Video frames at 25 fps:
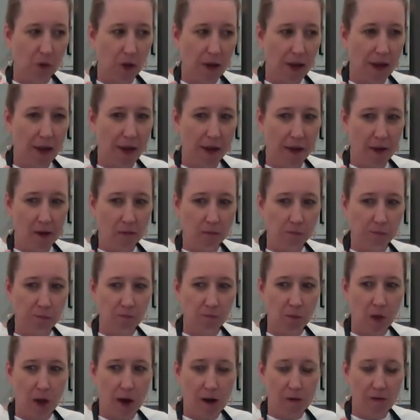And
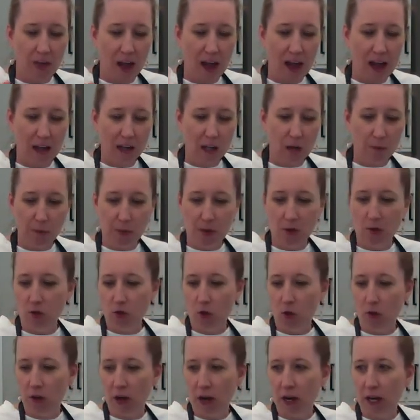the jalapeno
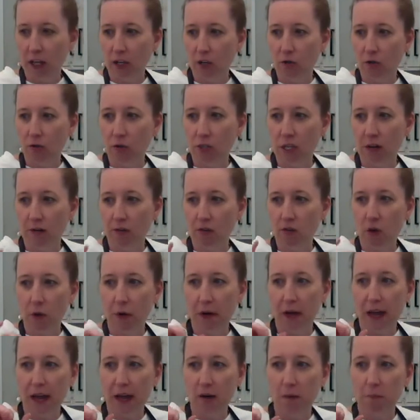that I used, even though I
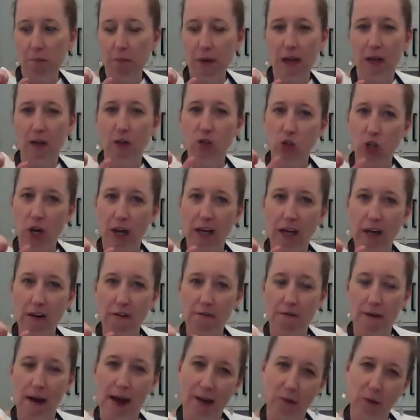had a big giant
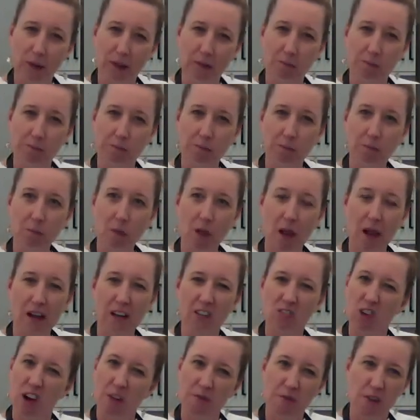fat one, it's
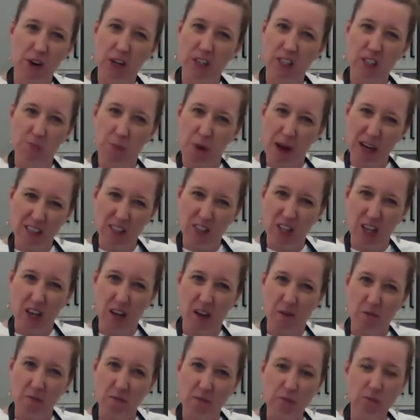not very spicy.
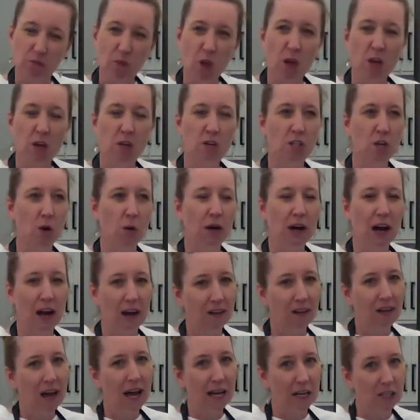So, and
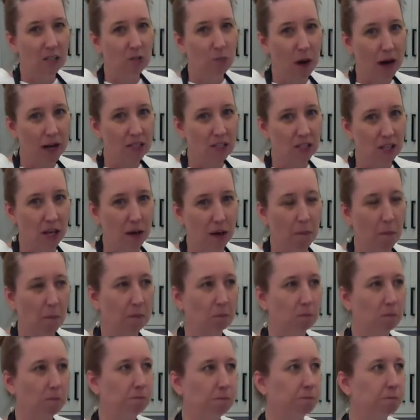I like spicy.
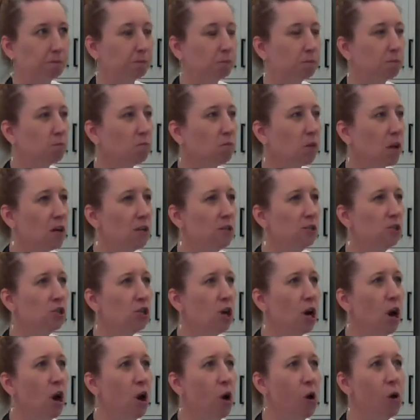So
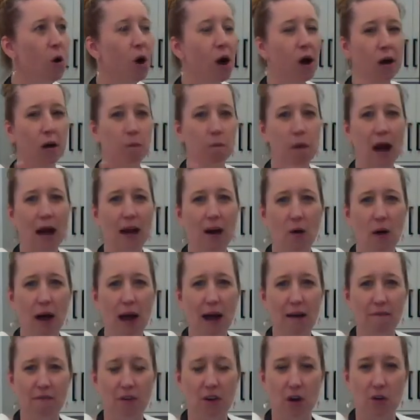I don't have
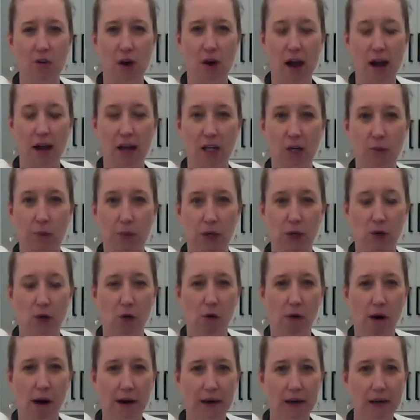another jalapeno
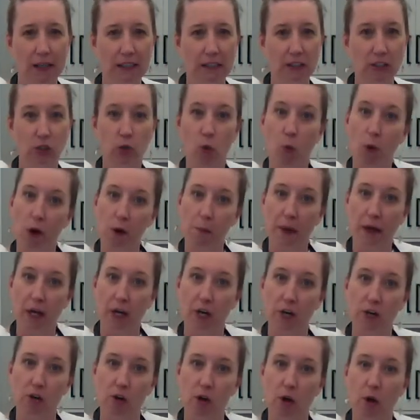right now. So what am I gonna
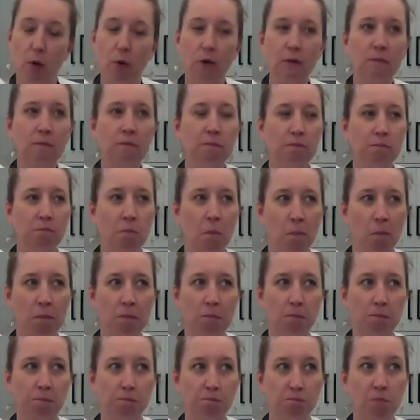do?
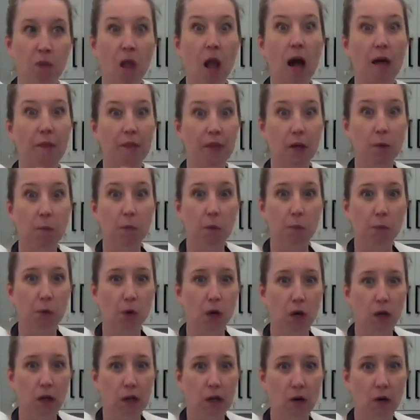I think I'm gonna put a
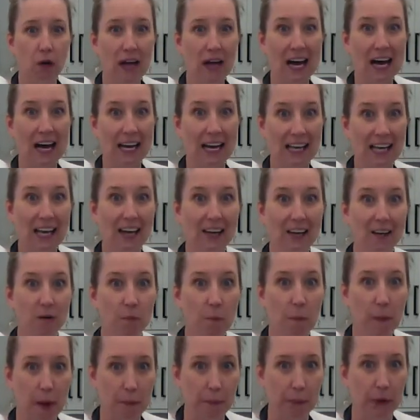little cayenne
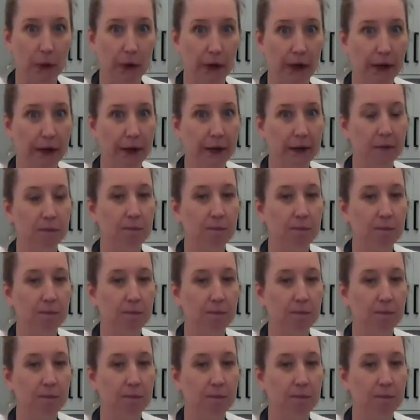pepper in it